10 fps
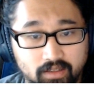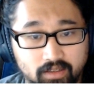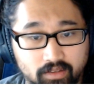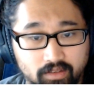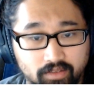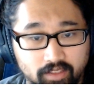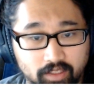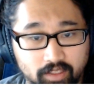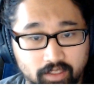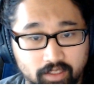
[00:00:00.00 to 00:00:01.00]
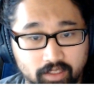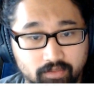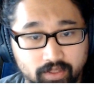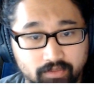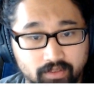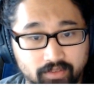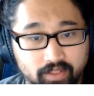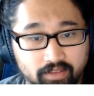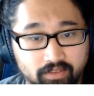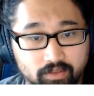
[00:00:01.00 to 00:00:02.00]
Skip the first
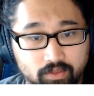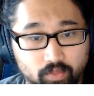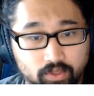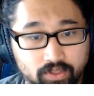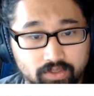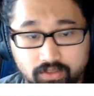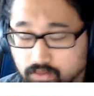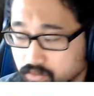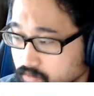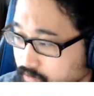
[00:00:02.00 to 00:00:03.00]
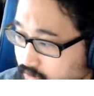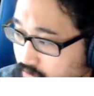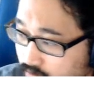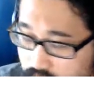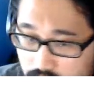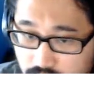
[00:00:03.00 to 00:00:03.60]
non-zero, 1, 2. This is 2 sig